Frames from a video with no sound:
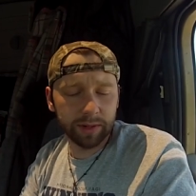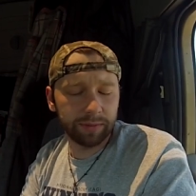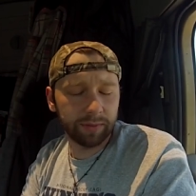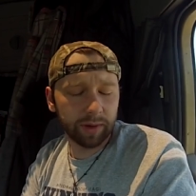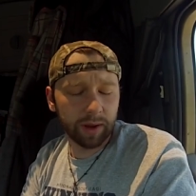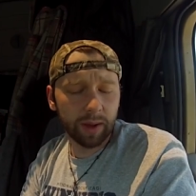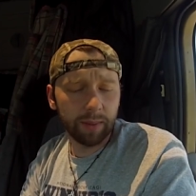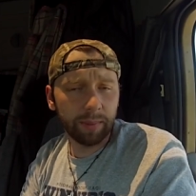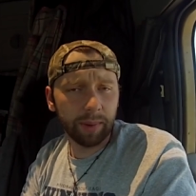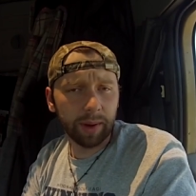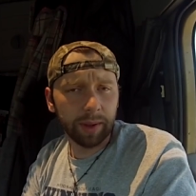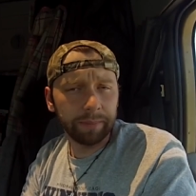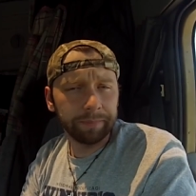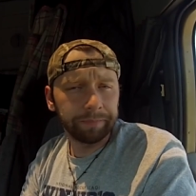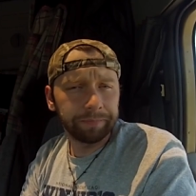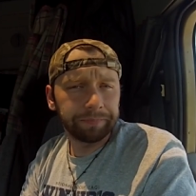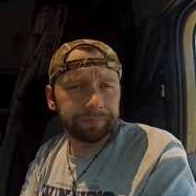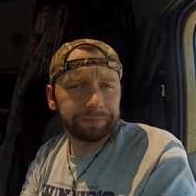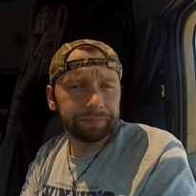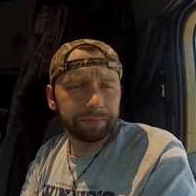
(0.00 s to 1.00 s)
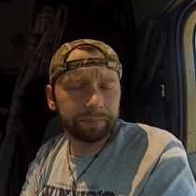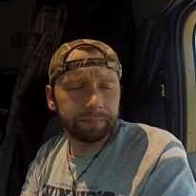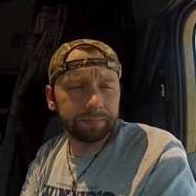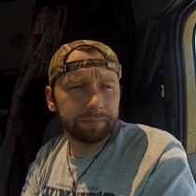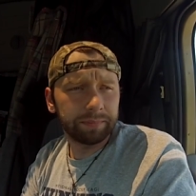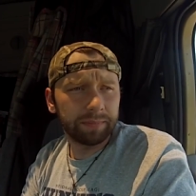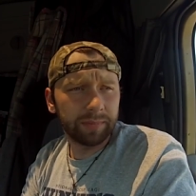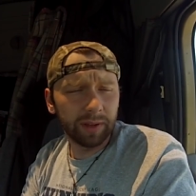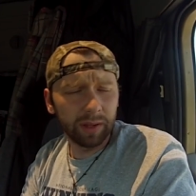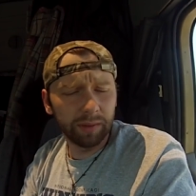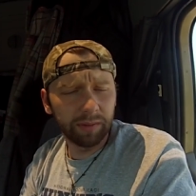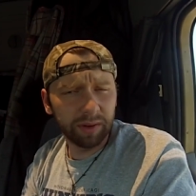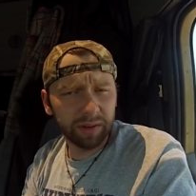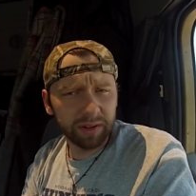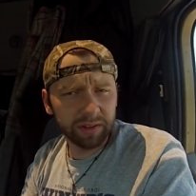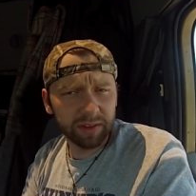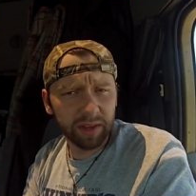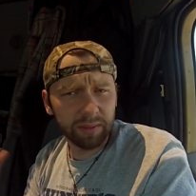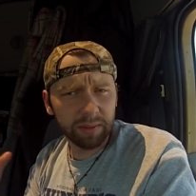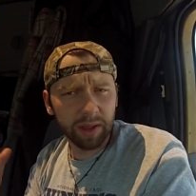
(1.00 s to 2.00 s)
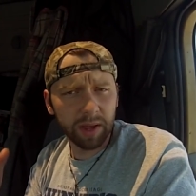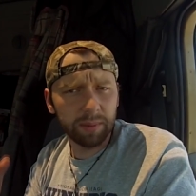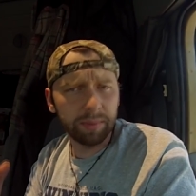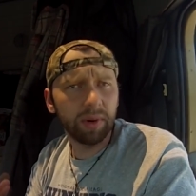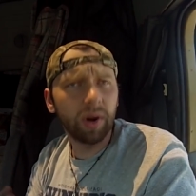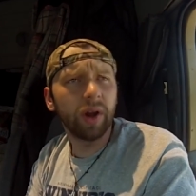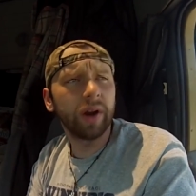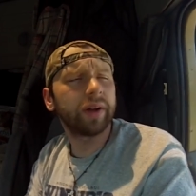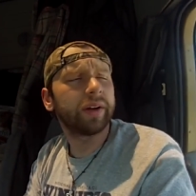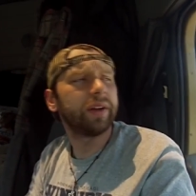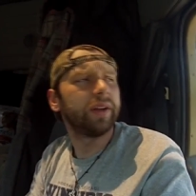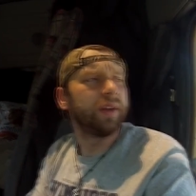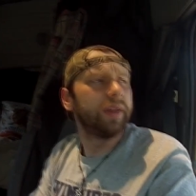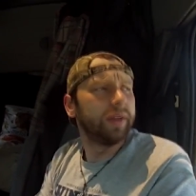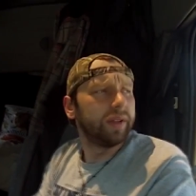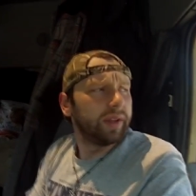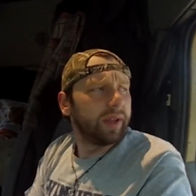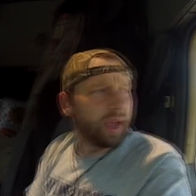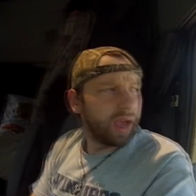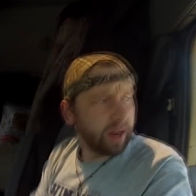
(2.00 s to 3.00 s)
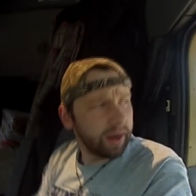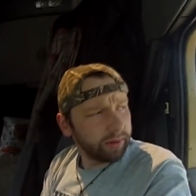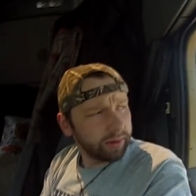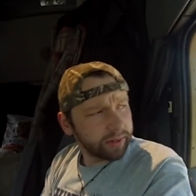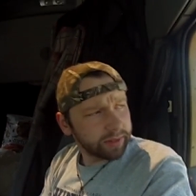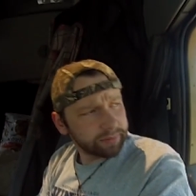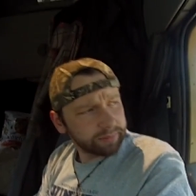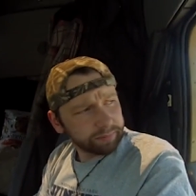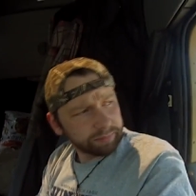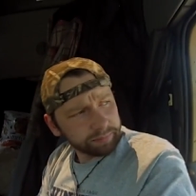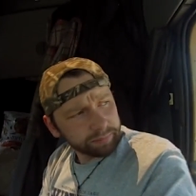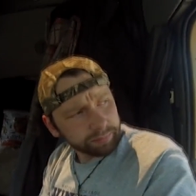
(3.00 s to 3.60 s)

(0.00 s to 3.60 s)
different company, delivering the same kind of product. Anyways,